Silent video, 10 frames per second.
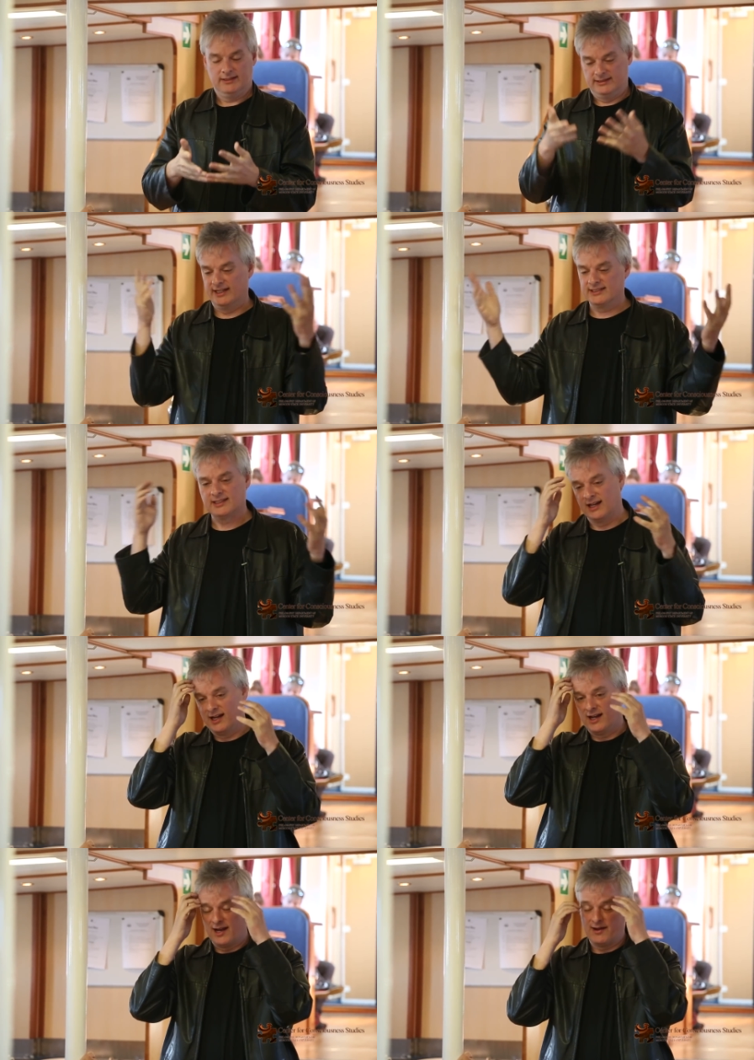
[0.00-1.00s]
yes,
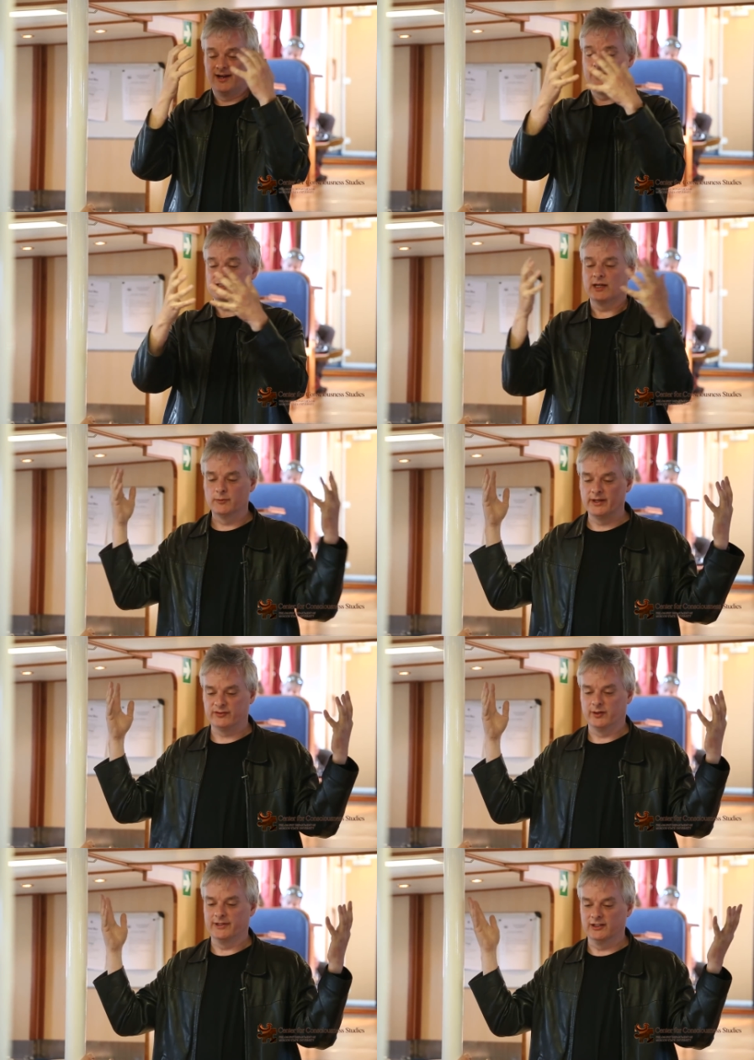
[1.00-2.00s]
I examine my
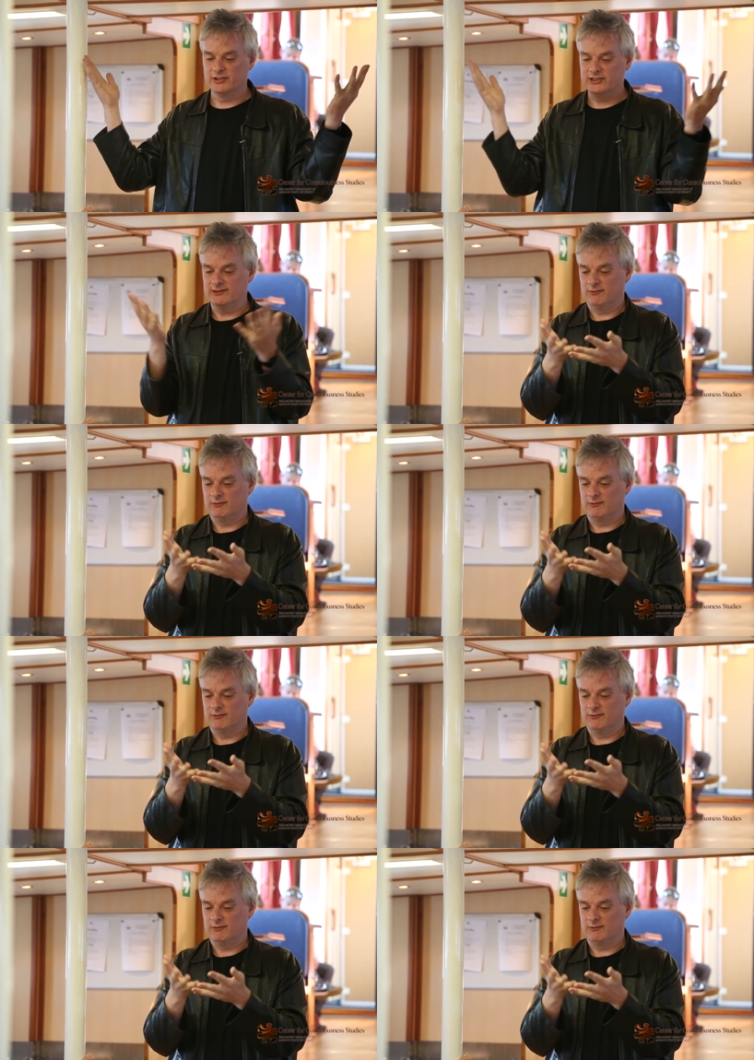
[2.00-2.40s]
phenomenology.